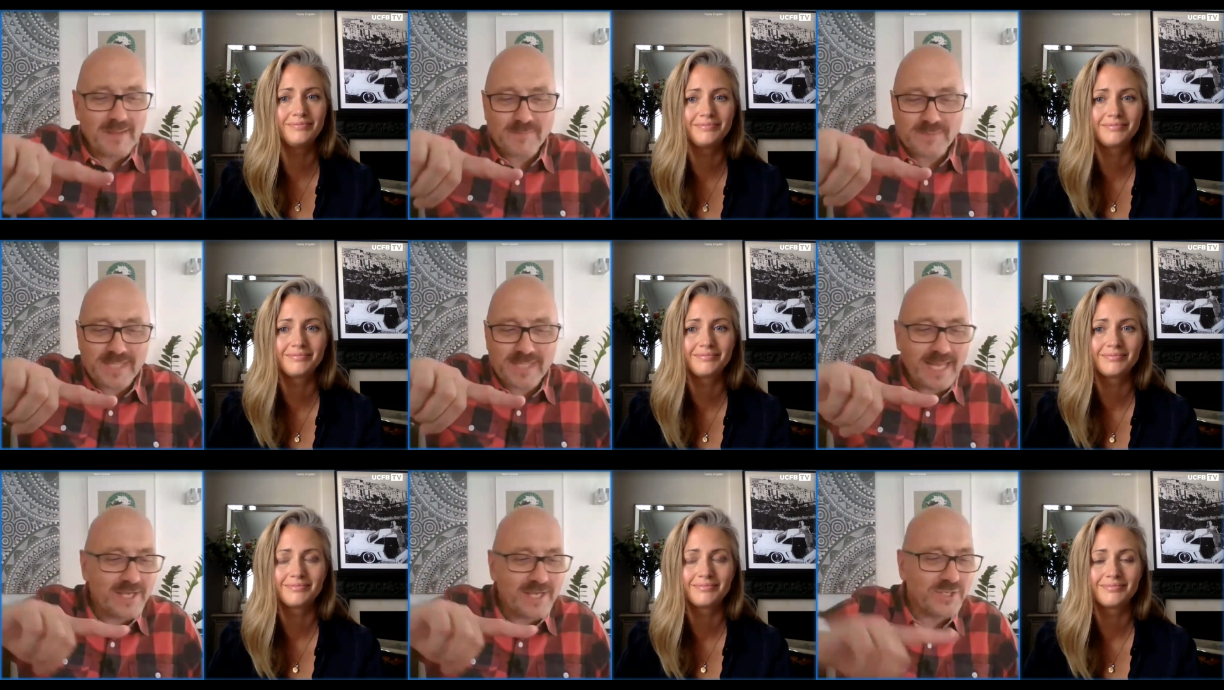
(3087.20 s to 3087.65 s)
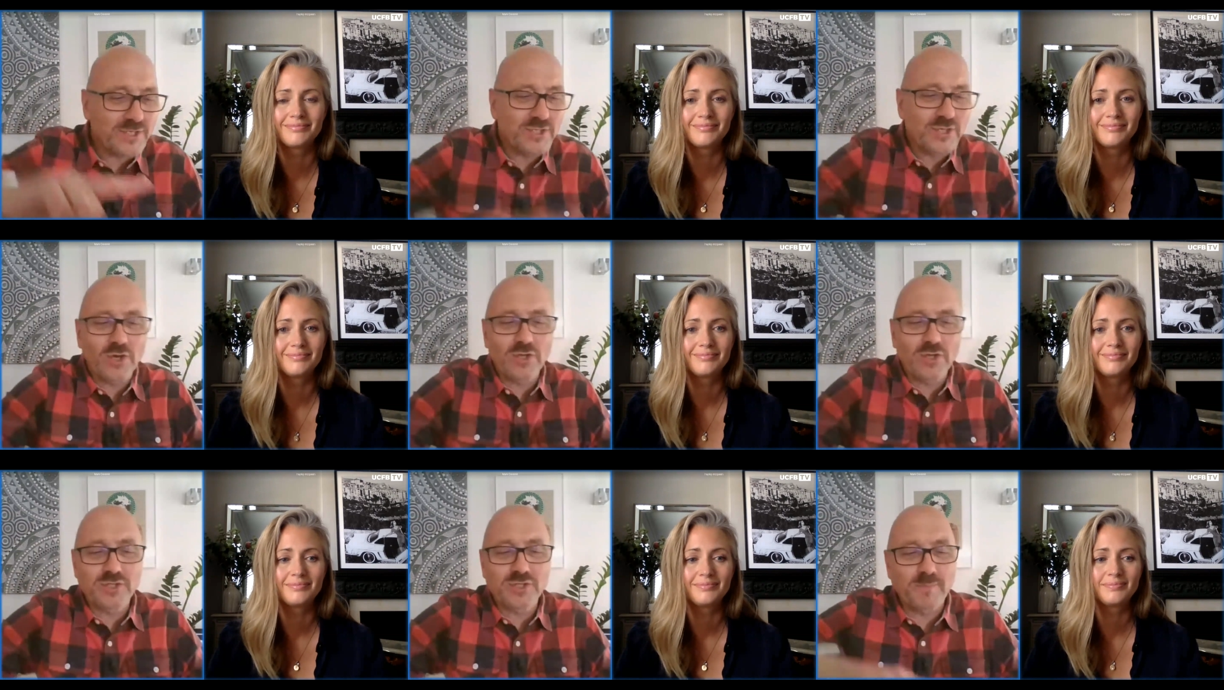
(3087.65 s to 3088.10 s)
Speaker 1: like
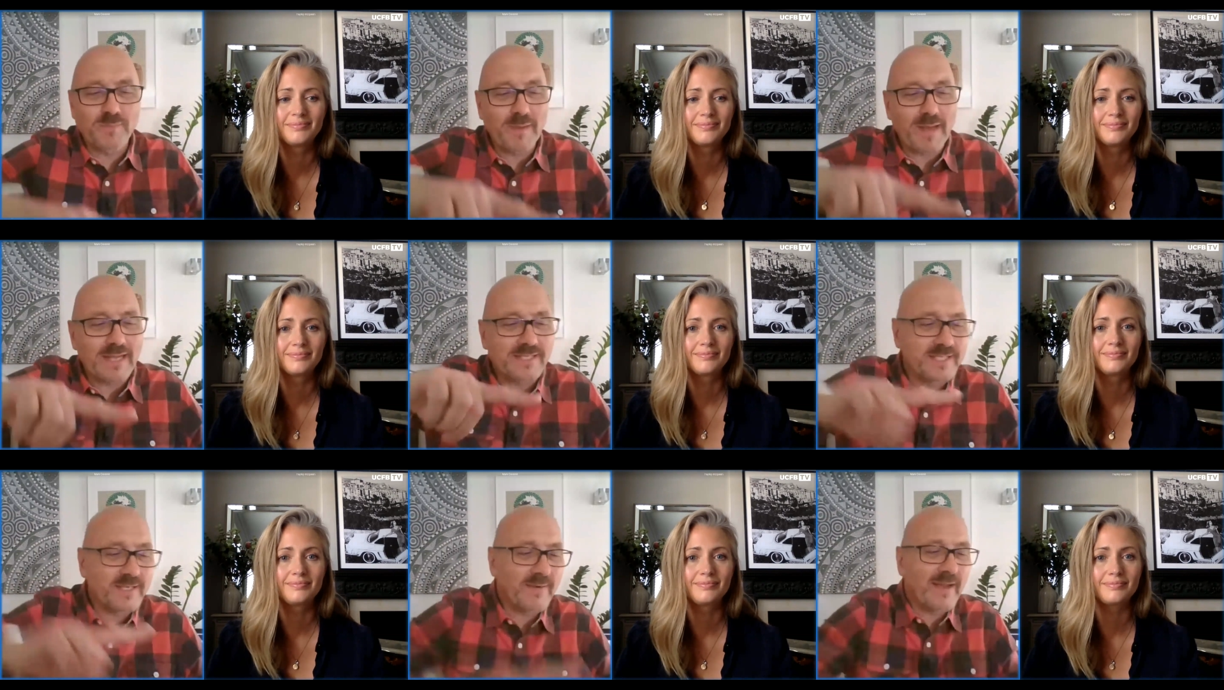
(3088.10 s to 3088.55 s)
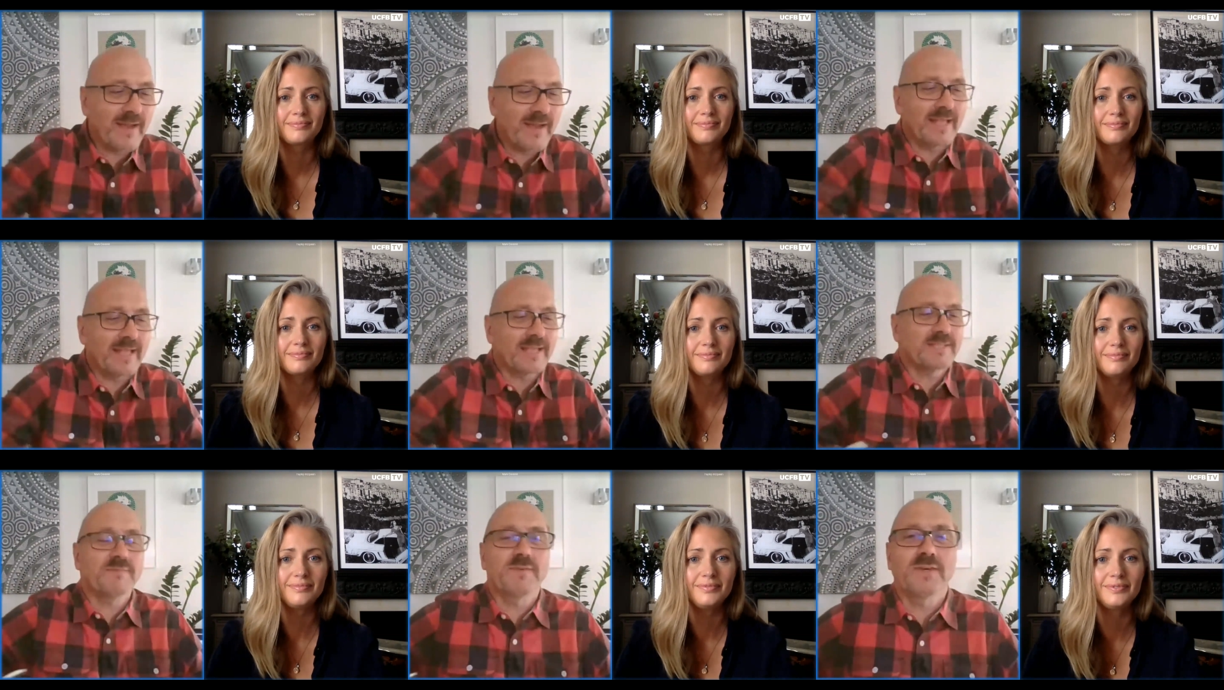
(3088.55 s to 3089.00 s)
George Best, Sir Alex
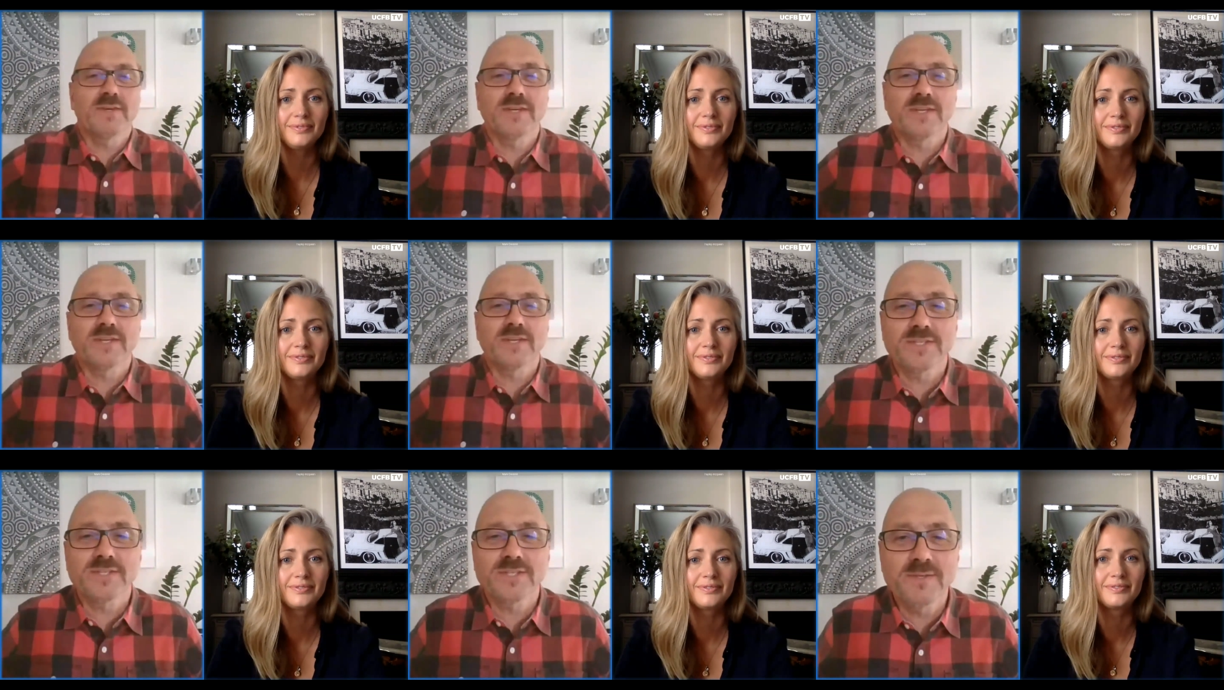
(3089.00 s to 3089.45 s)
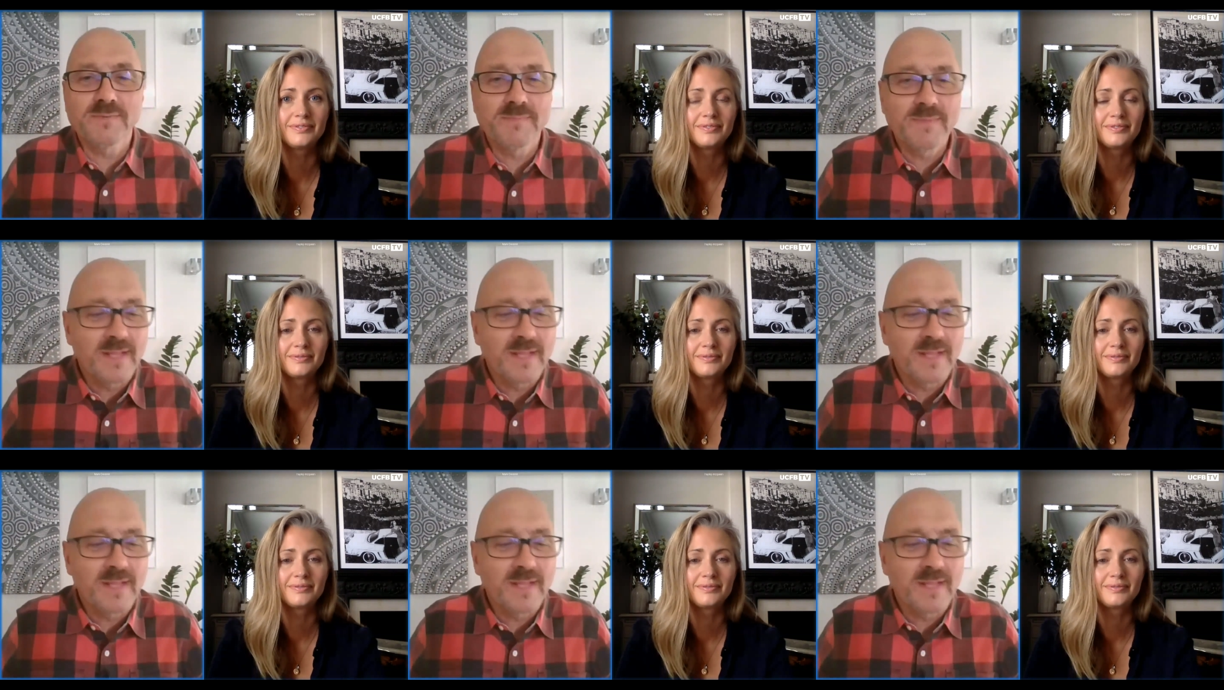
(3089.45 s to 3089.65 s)
Ferguson.